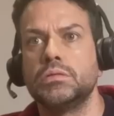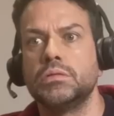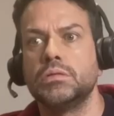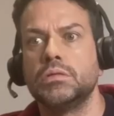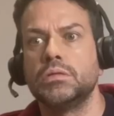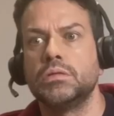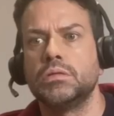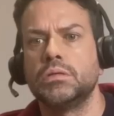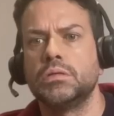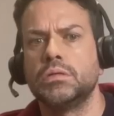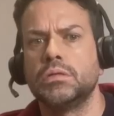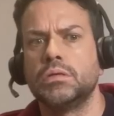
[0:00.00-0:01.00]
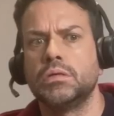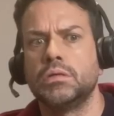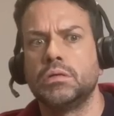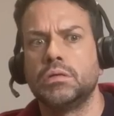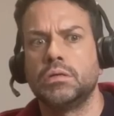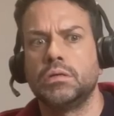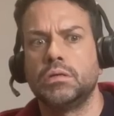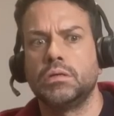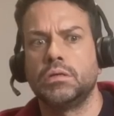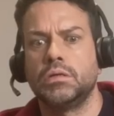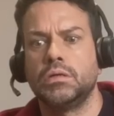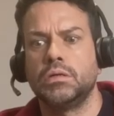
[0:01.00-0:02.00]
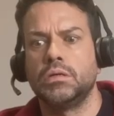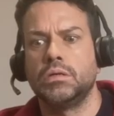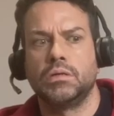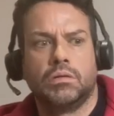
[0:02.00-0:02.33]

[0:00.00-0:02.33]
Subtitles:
(no one is talking)